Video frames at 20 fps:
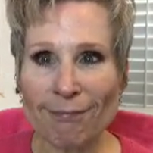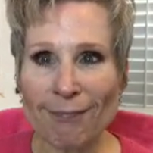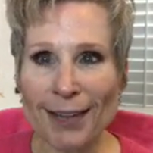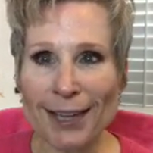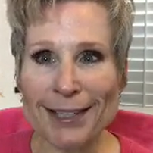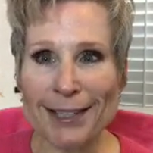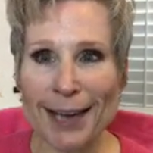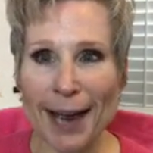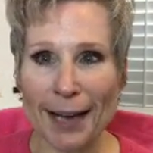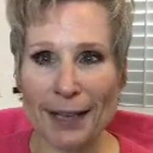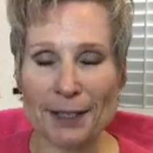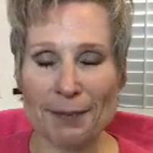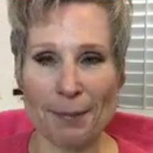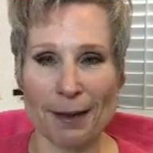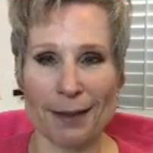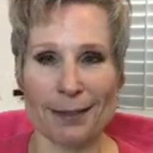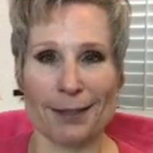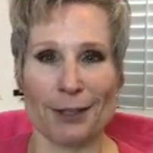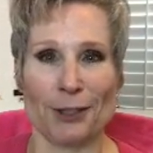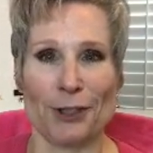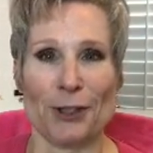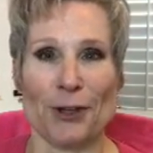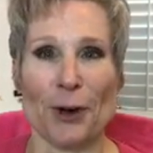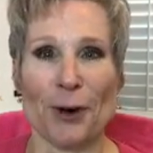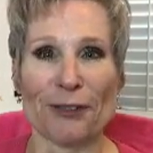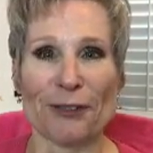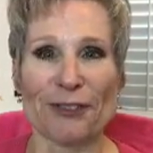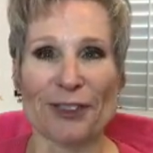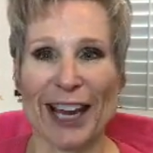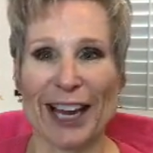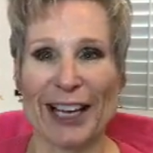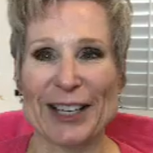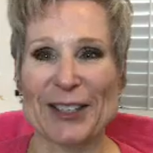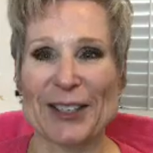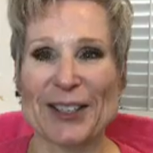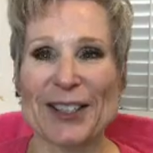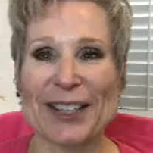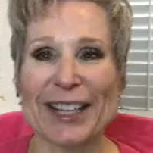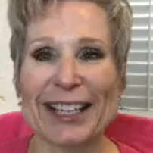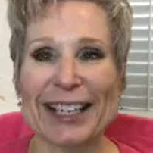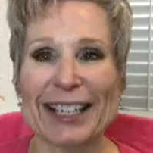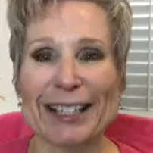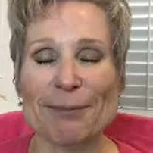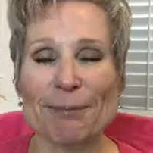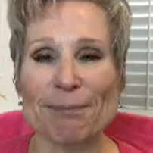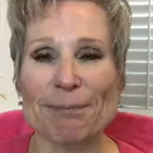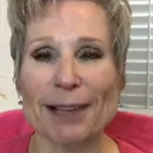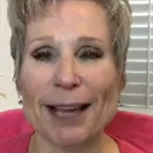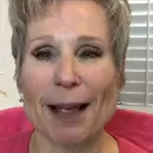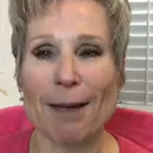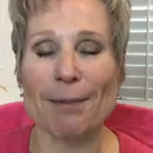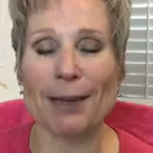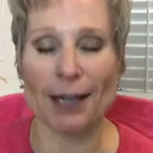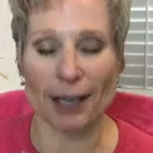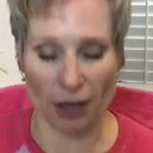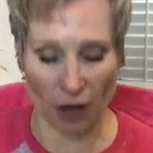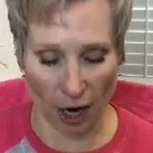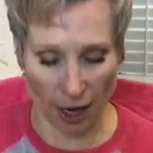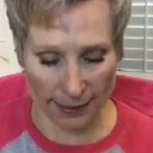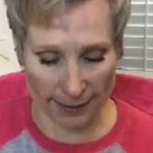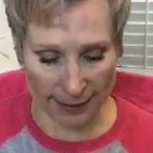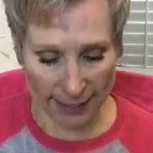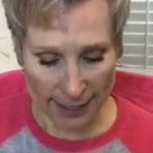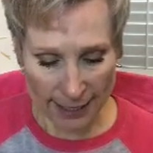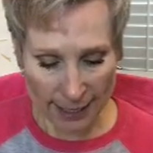text message notifications that keep coming across